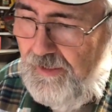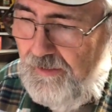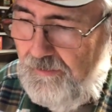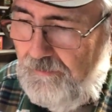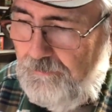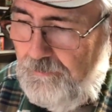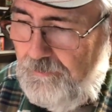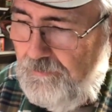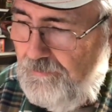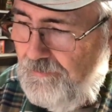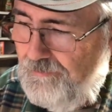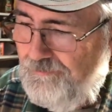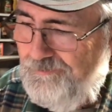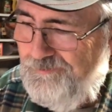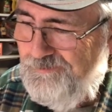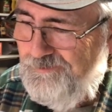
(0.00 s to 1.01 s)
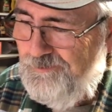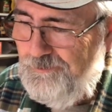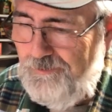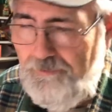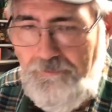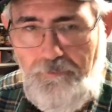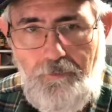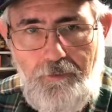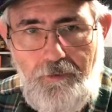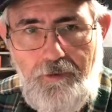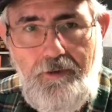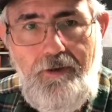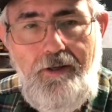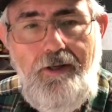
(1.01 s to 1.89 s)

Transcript: and I put like 3 or 4.